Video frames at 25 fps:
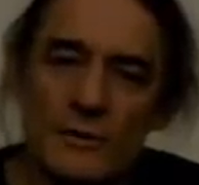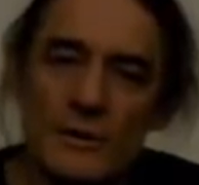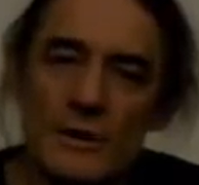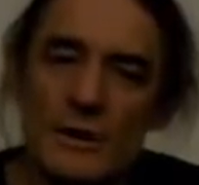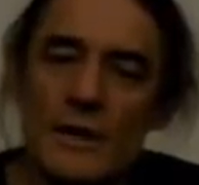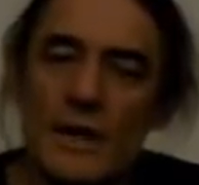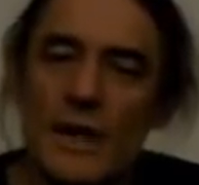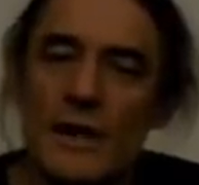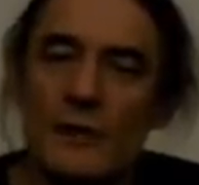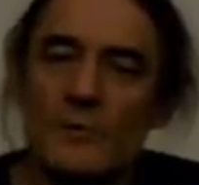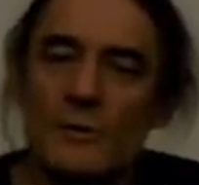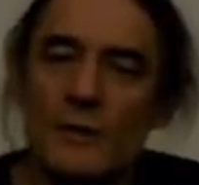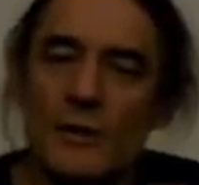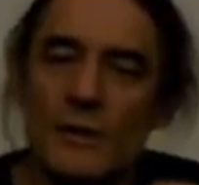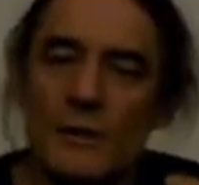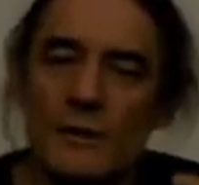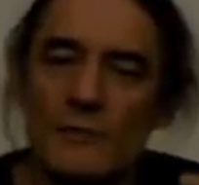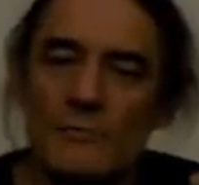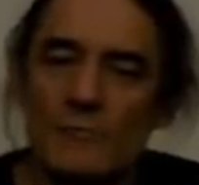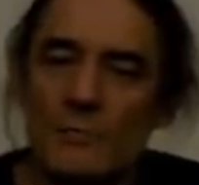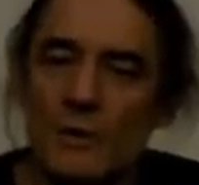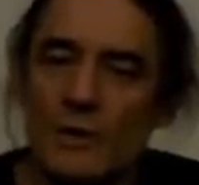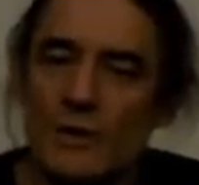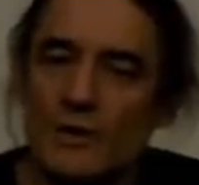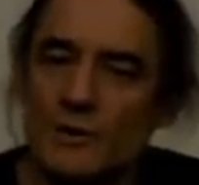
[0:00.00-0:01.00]
It can
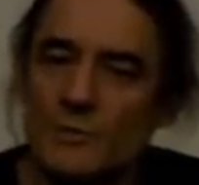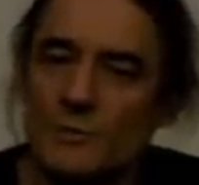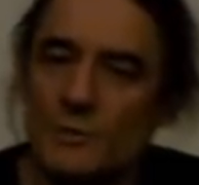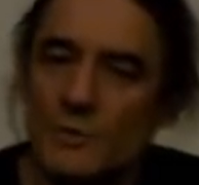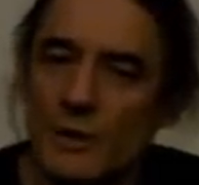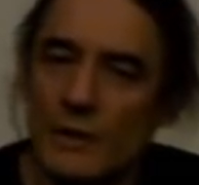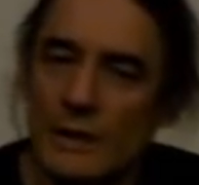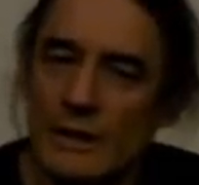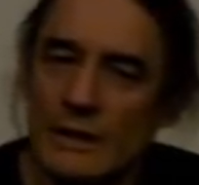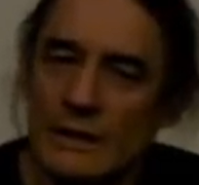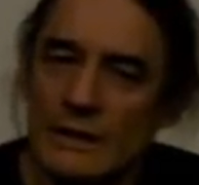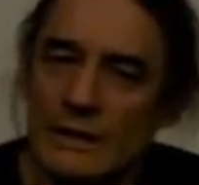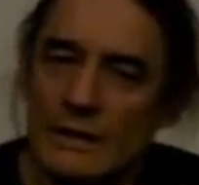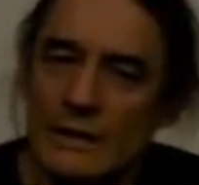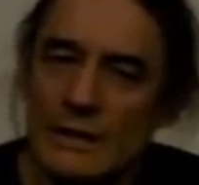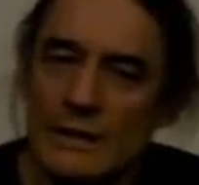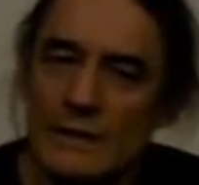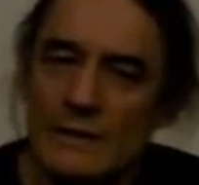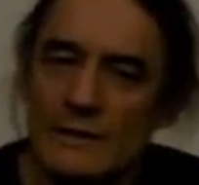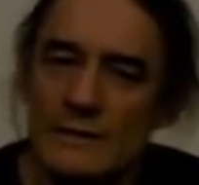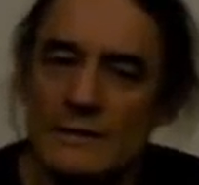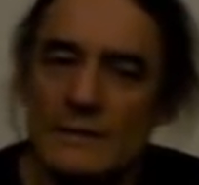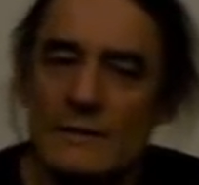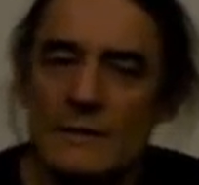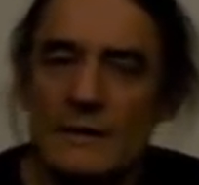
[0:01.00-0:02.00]
become much more
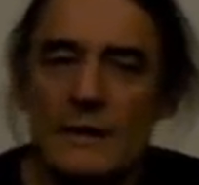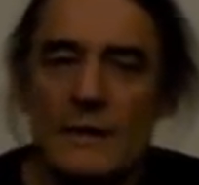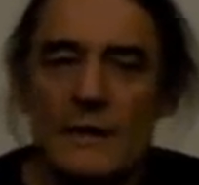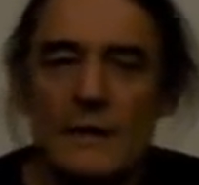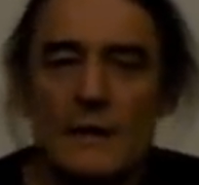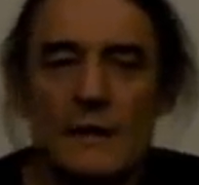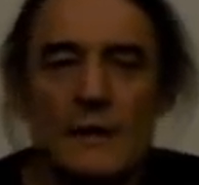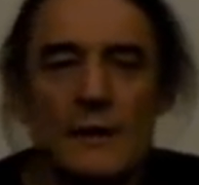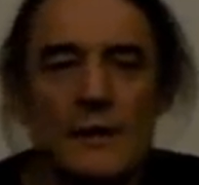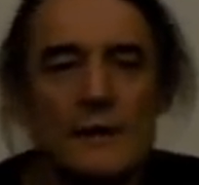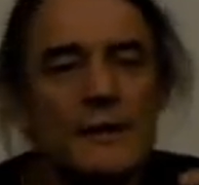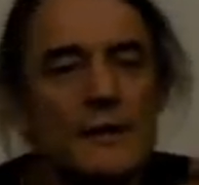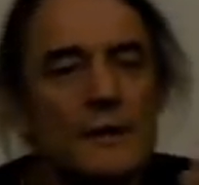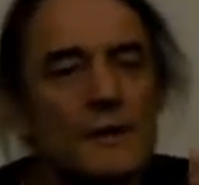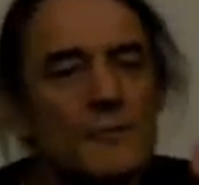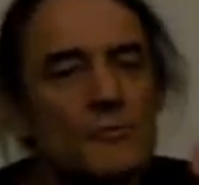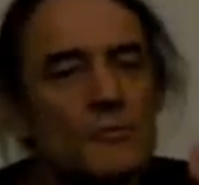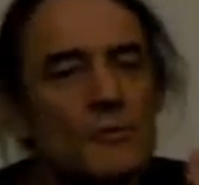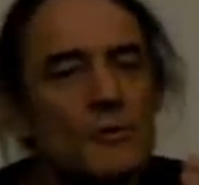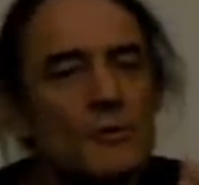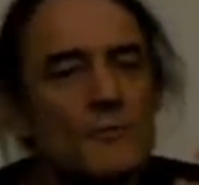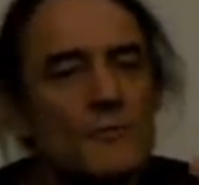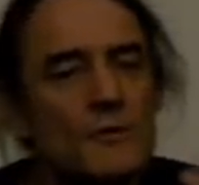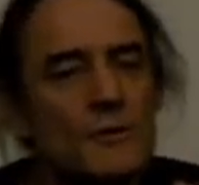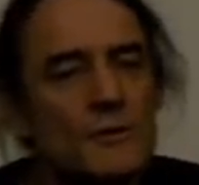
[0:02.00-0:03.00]
intense, it can
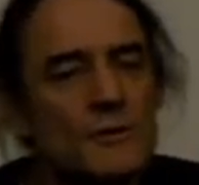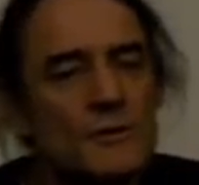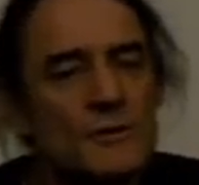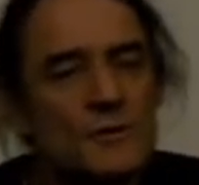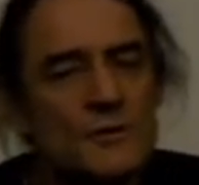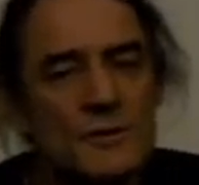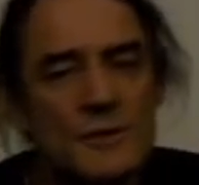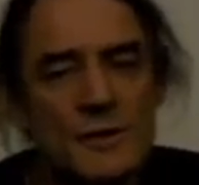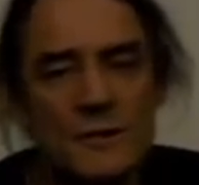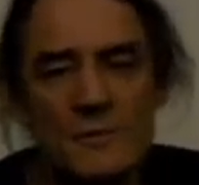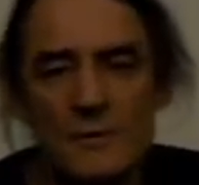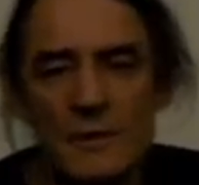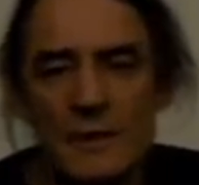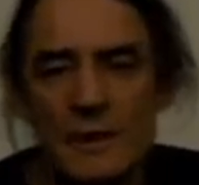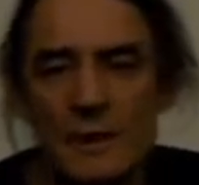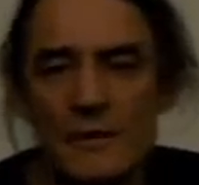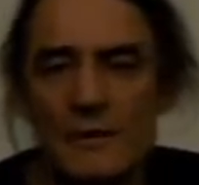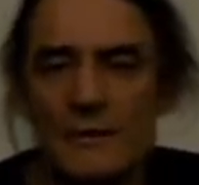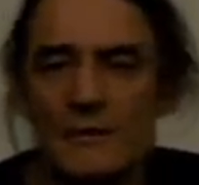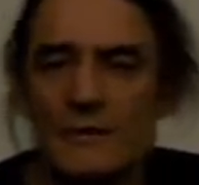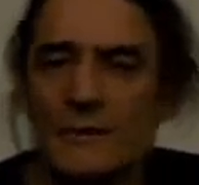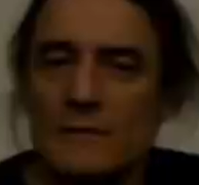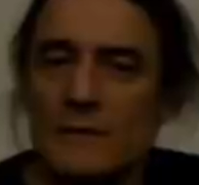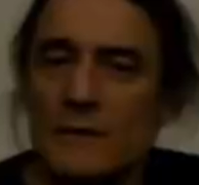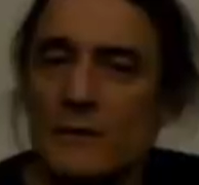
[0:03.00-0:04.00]
move on to something
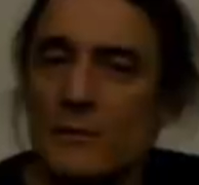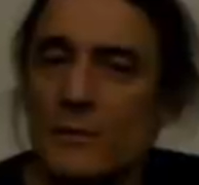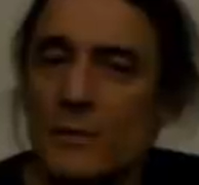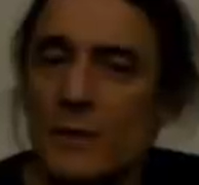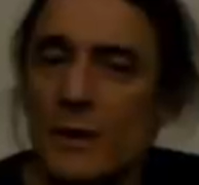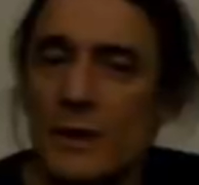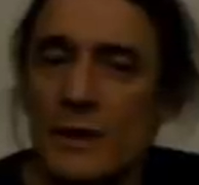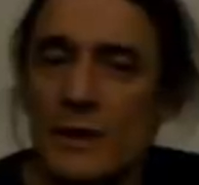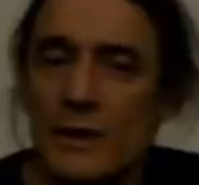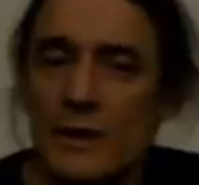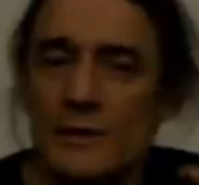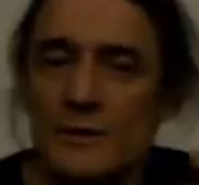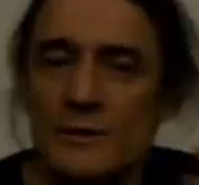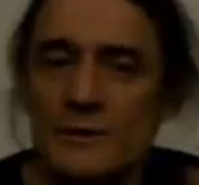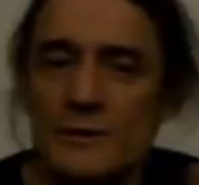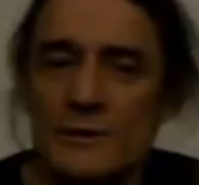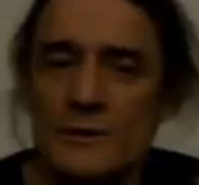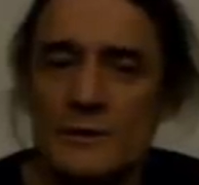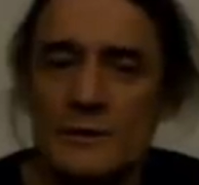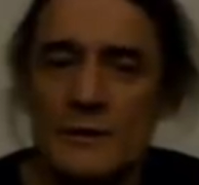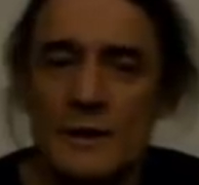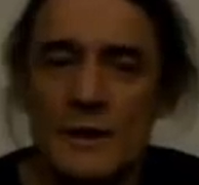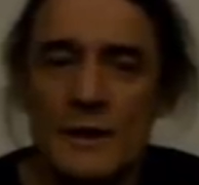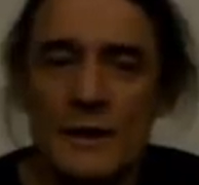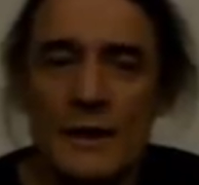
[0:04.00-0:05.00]
else, or it could
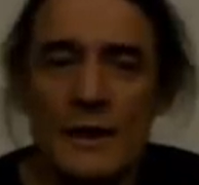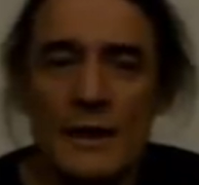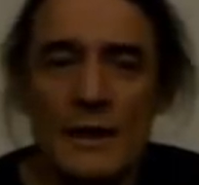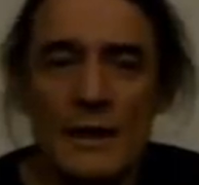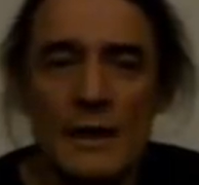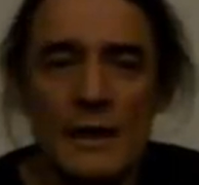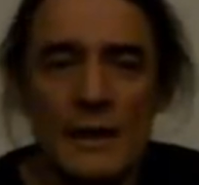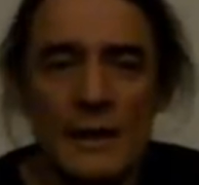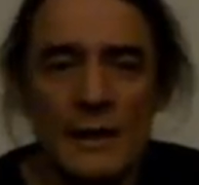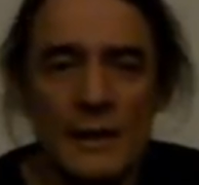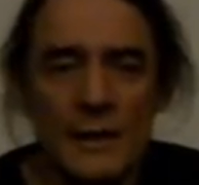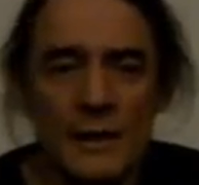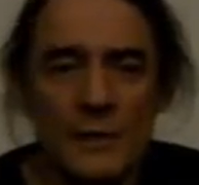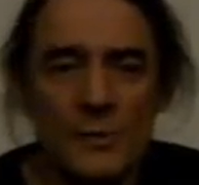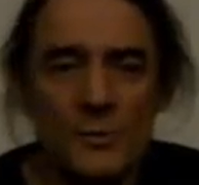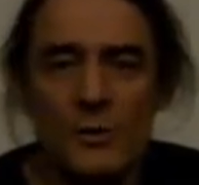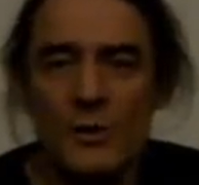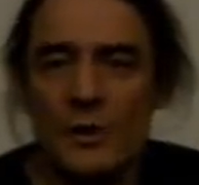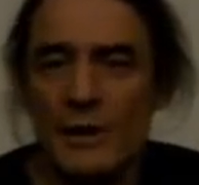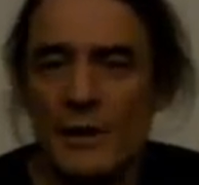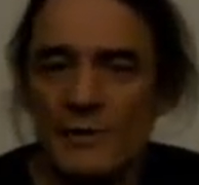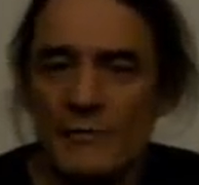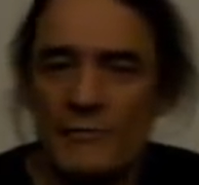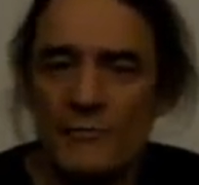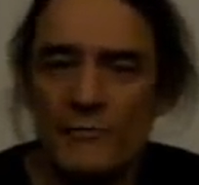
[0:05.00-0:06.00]
just, like a
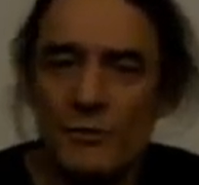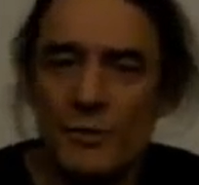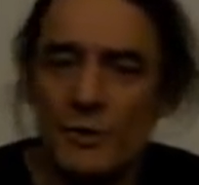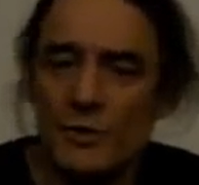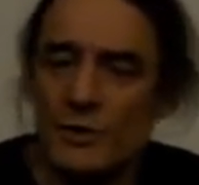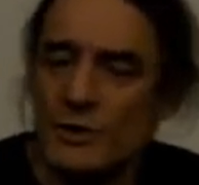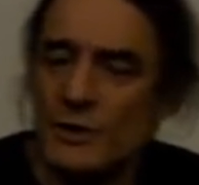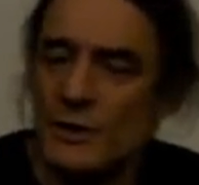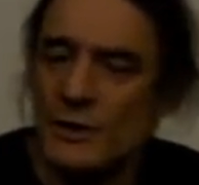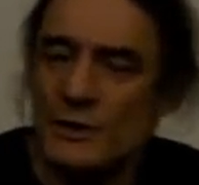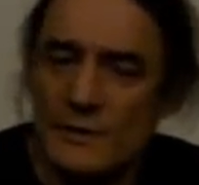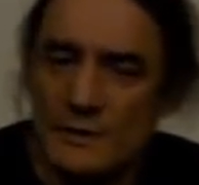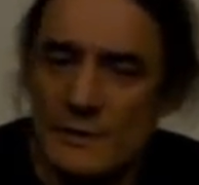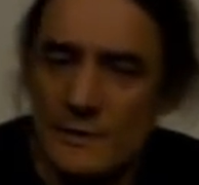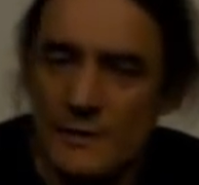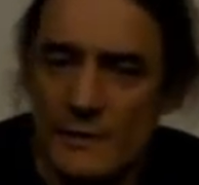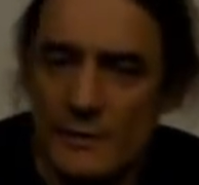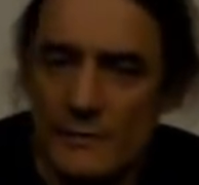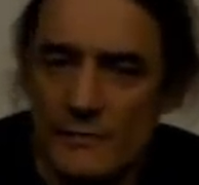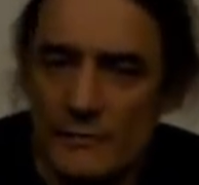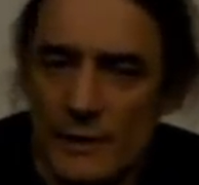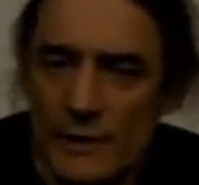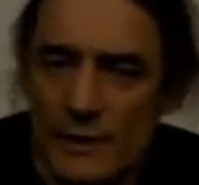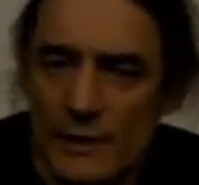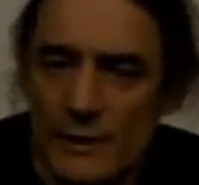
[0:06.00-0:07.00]
wave washing
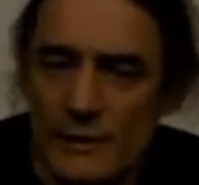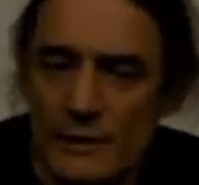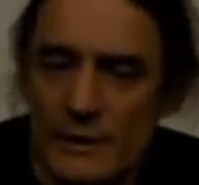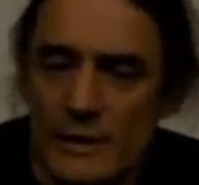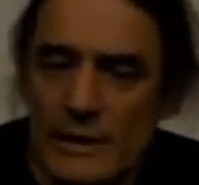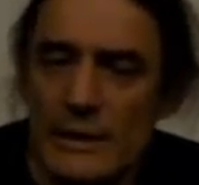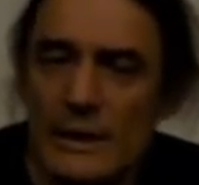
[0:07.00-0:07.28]
itself out,